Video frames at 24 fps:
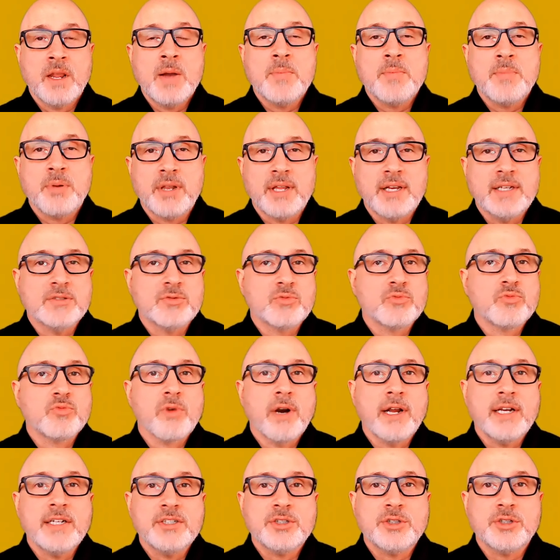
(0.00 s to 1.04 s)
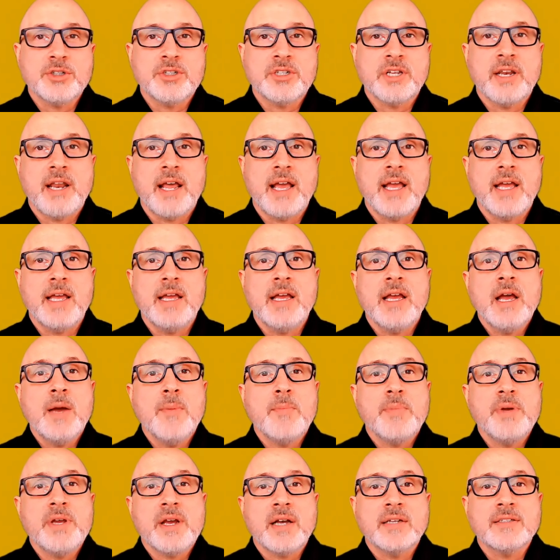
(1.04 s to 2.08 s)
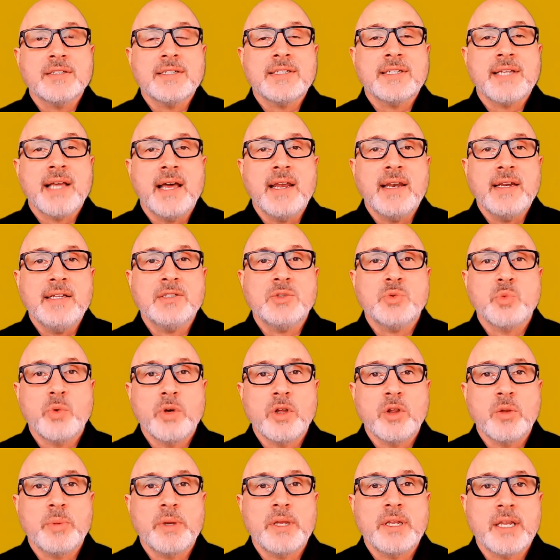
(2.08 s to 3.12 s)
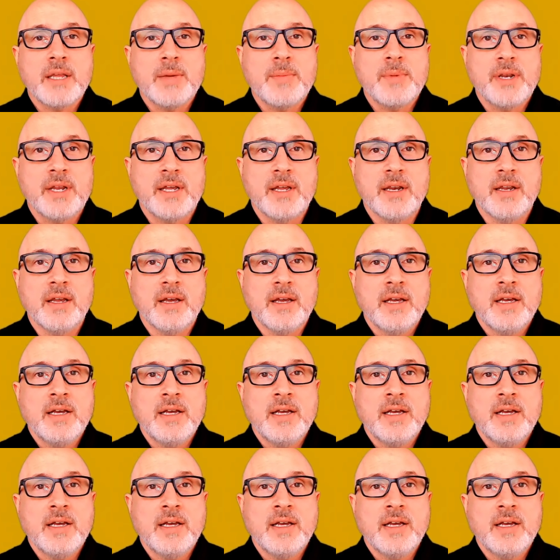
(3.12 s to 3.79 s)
Please register today because attendance will be limited.